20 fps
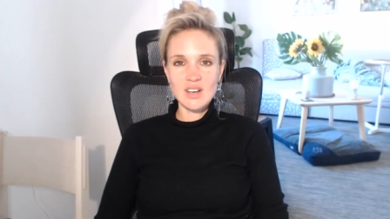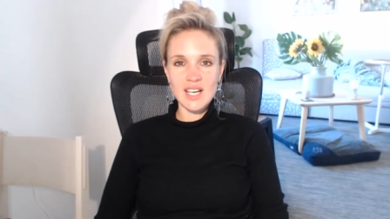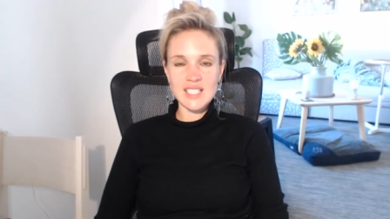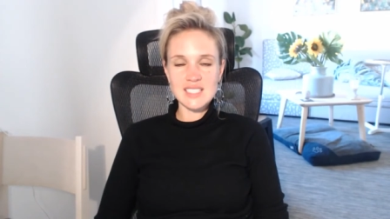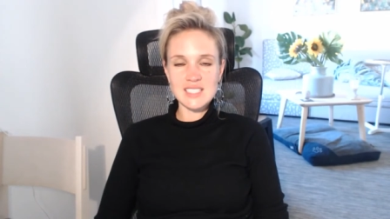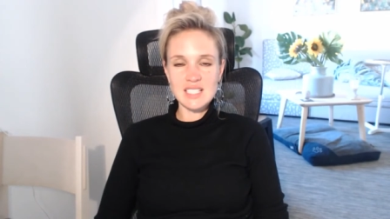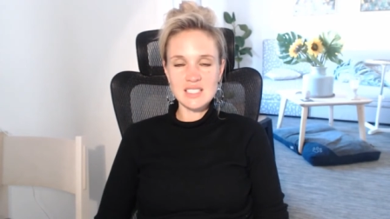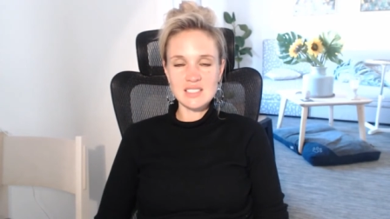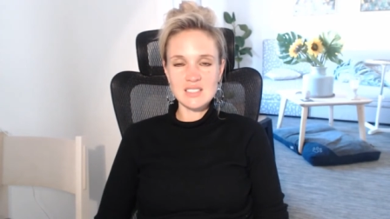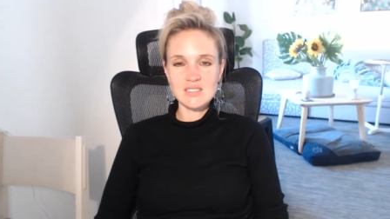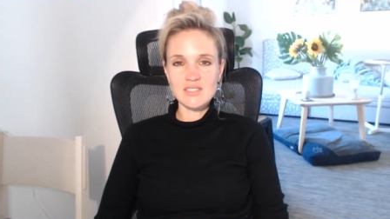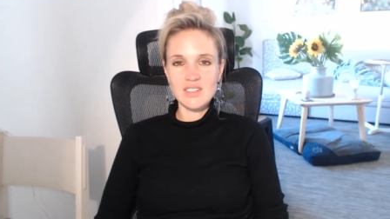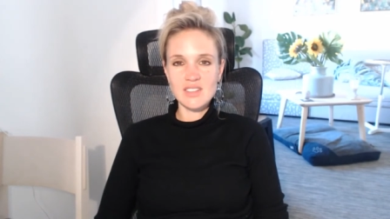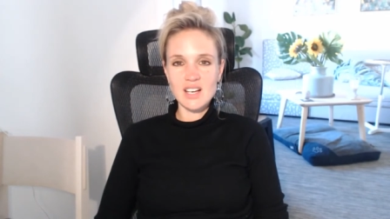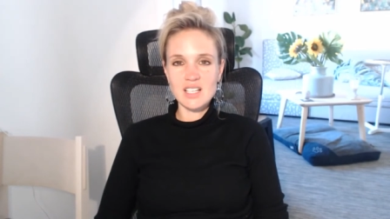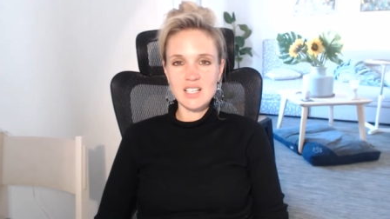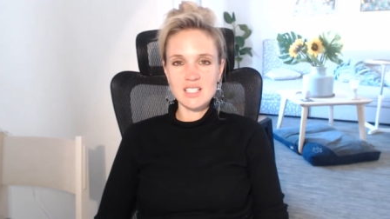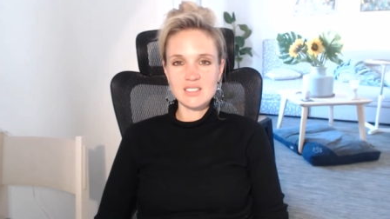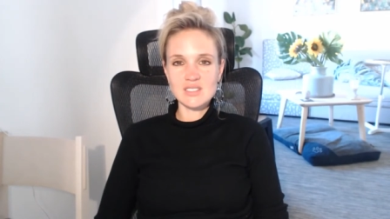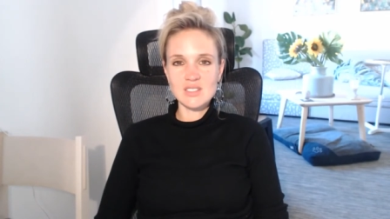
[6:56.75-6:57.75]
not
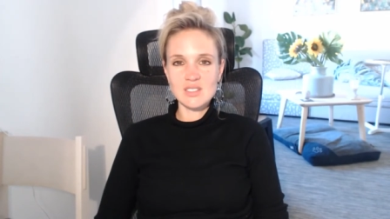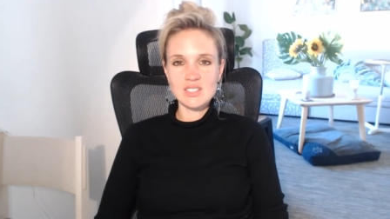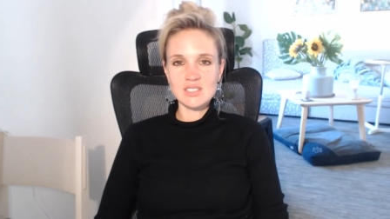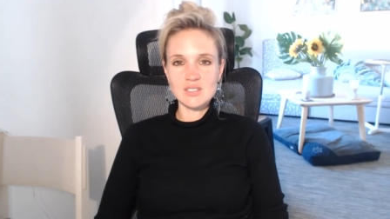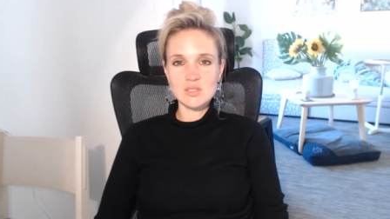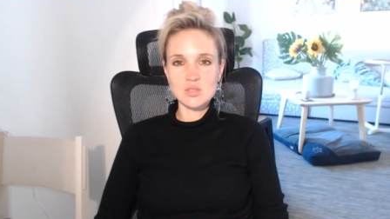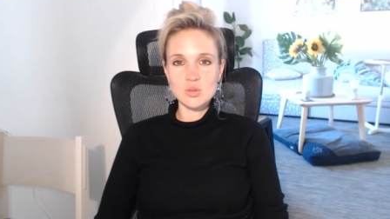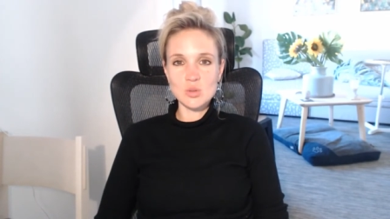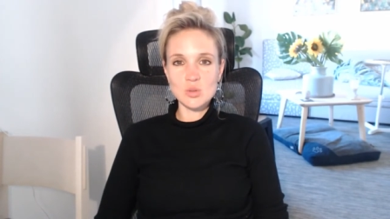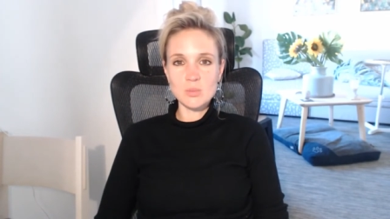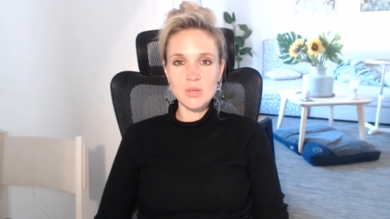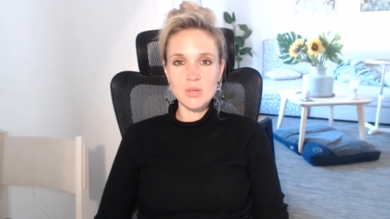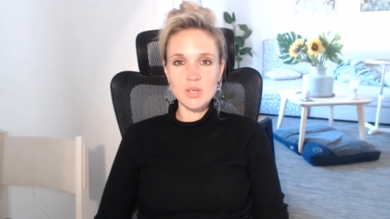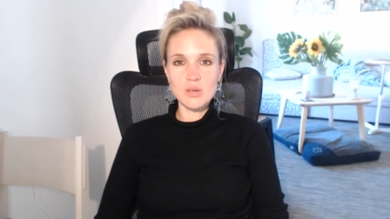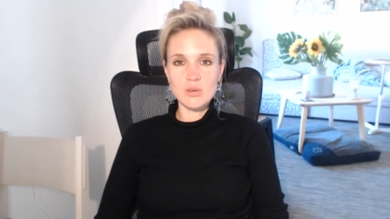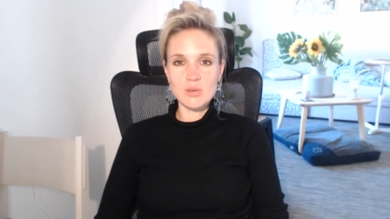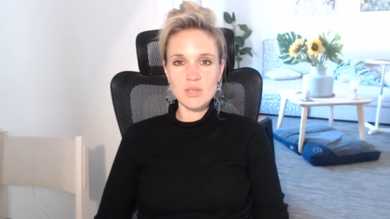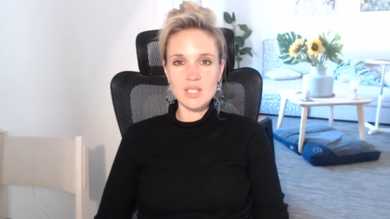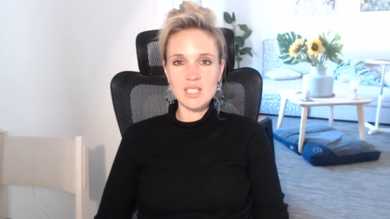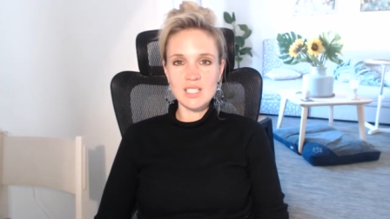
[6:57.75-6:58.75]
identified, it's not this super
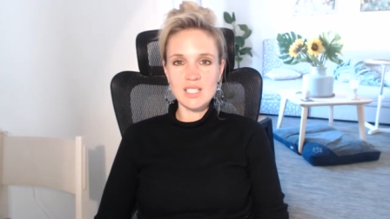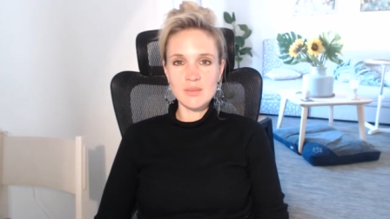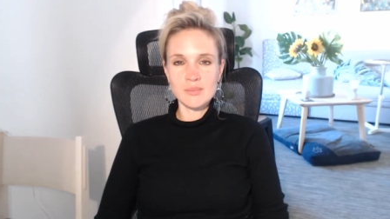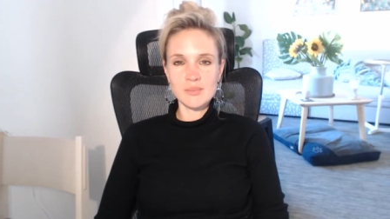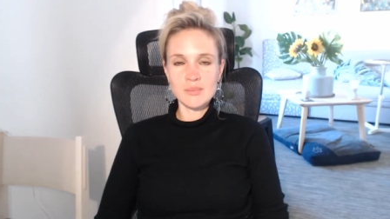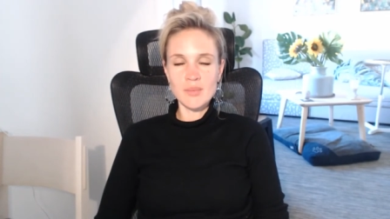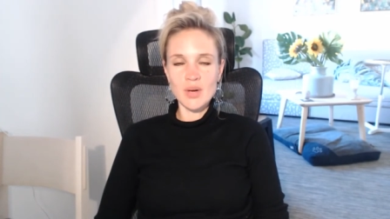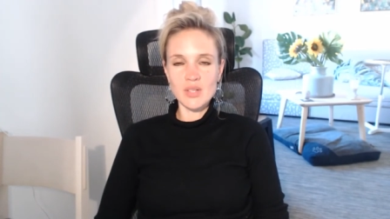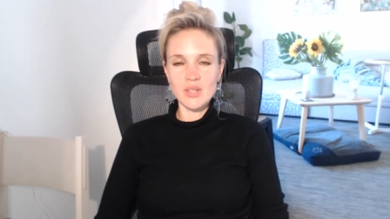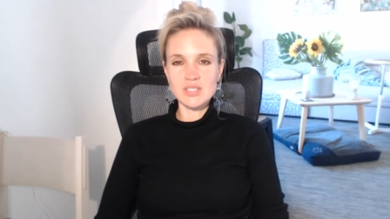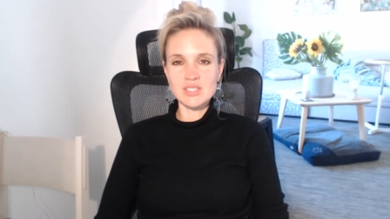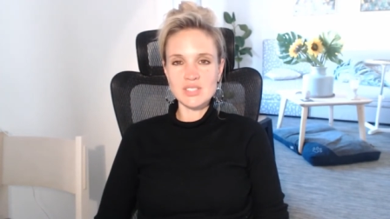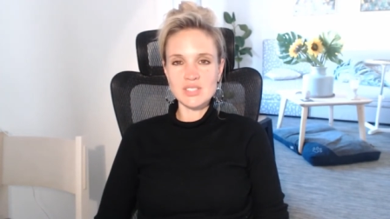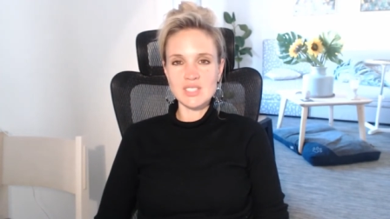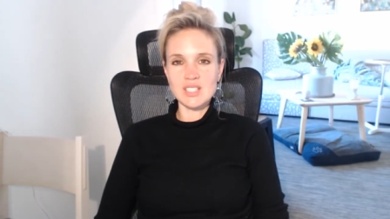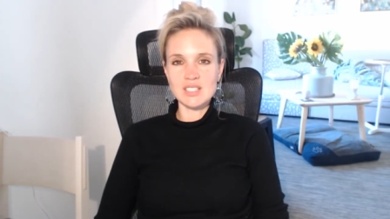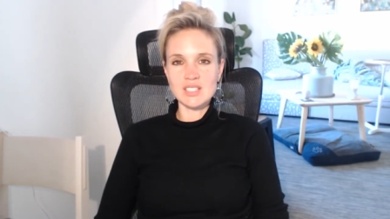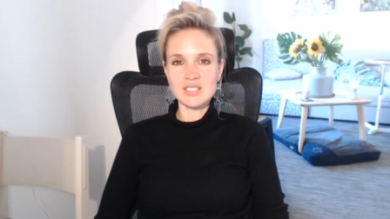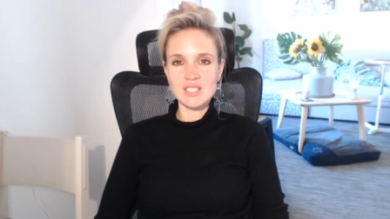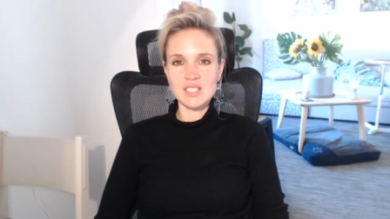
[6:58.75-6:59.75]
greedy
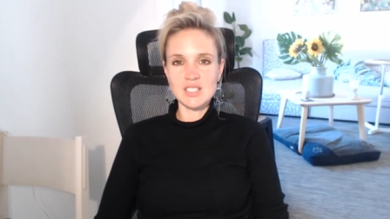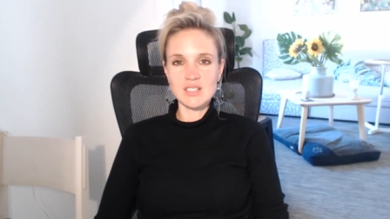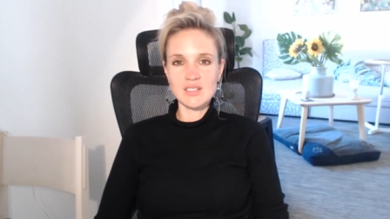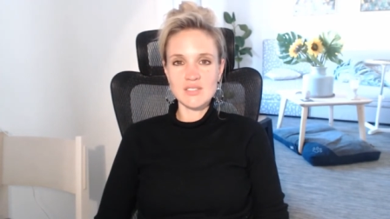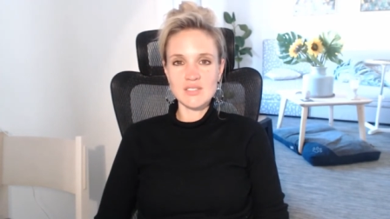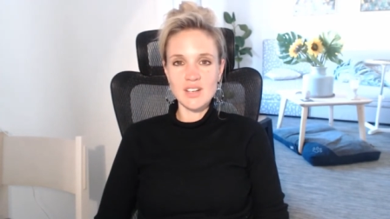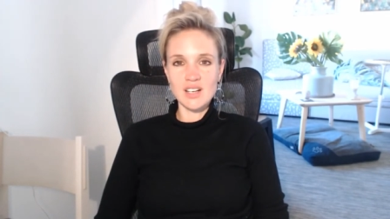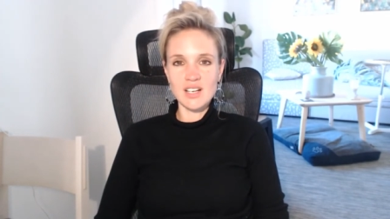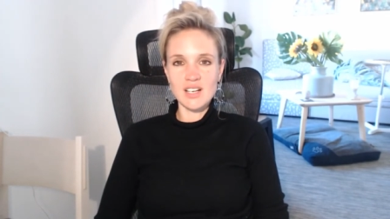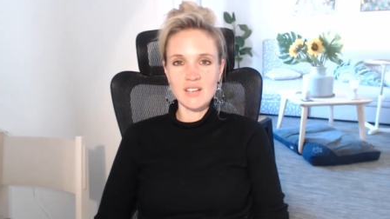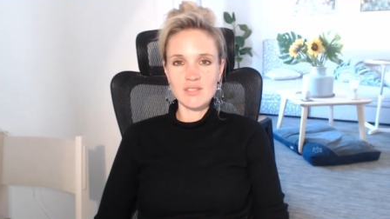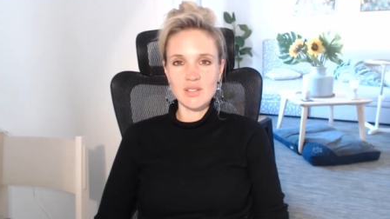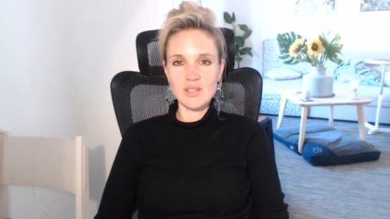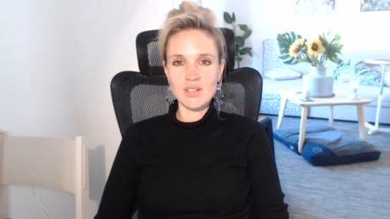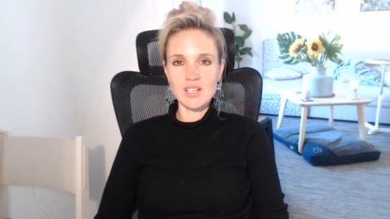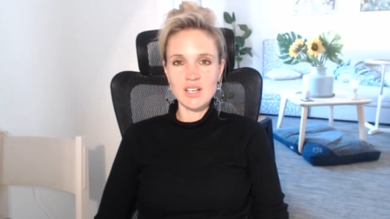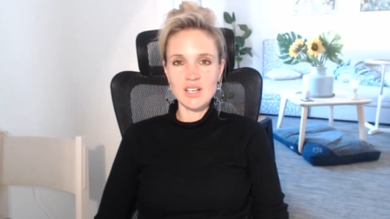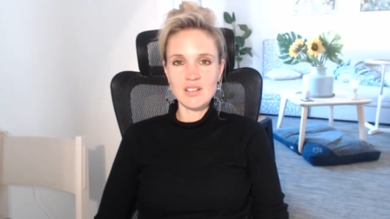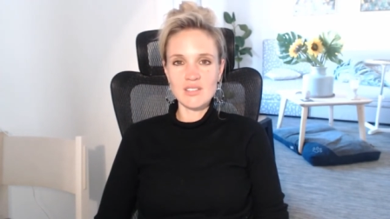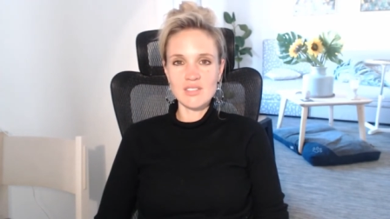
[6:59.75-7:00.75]
monster that's going to fuck
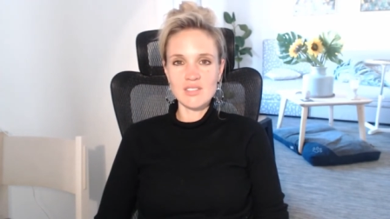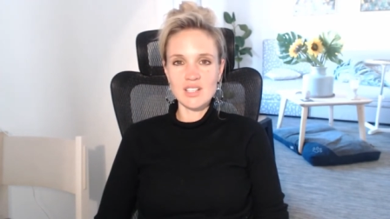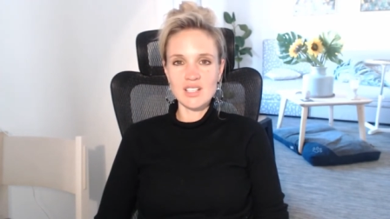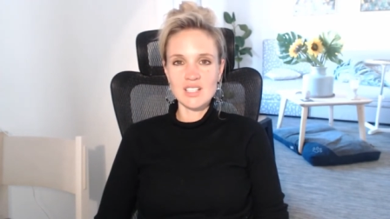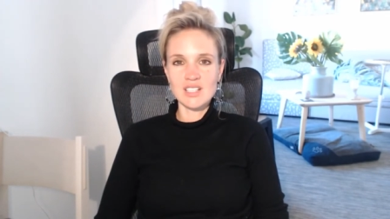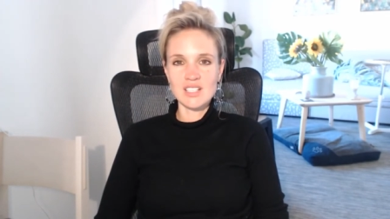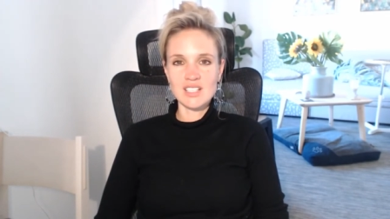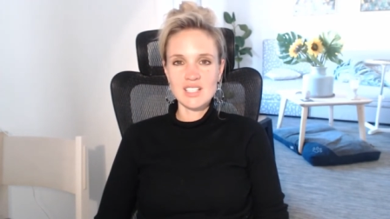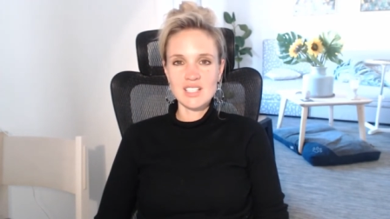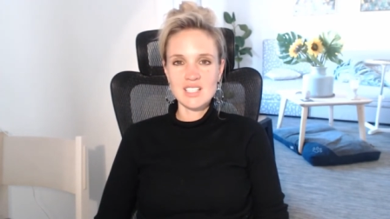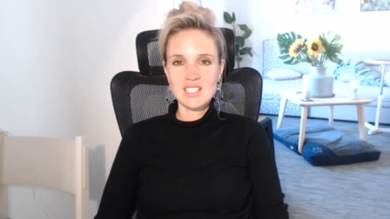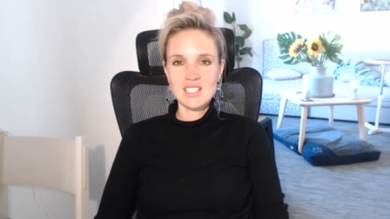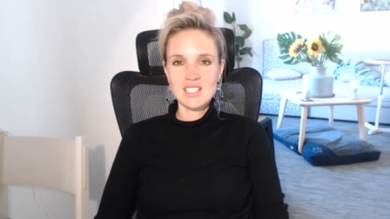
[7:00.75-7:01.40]
everyone over.